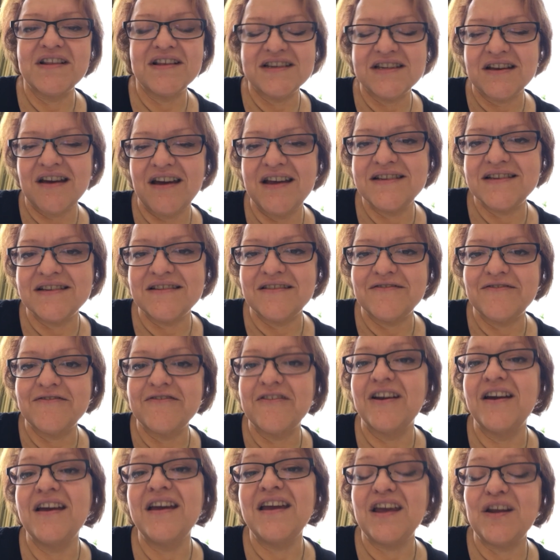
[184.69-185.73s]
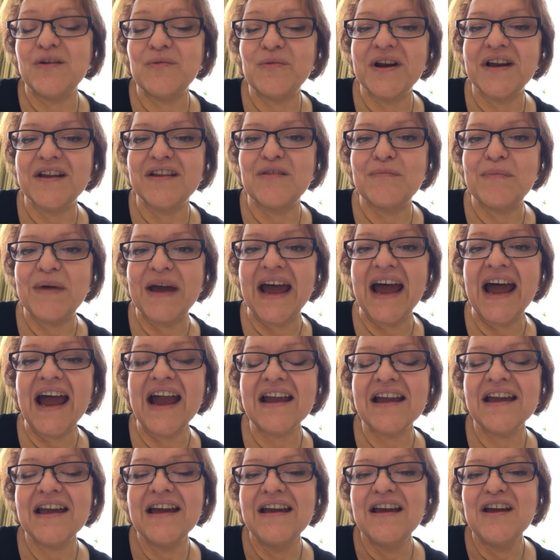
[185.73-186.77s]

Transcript: the ties in the front and one in the back,